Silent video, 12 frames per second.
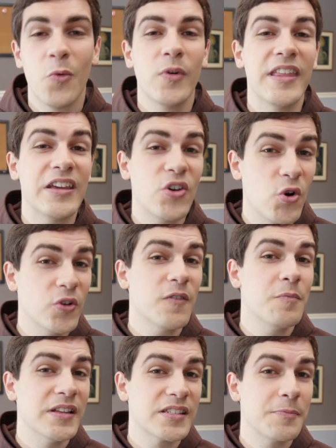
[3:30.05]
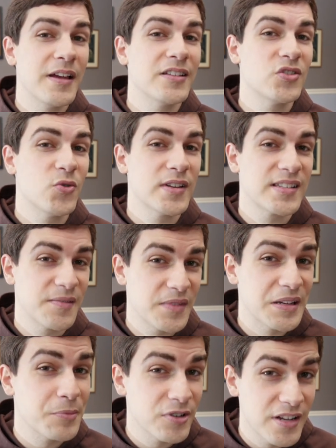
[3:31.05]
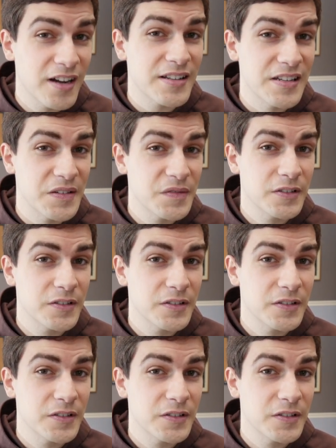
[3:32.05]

when they could have been spent doing something productive.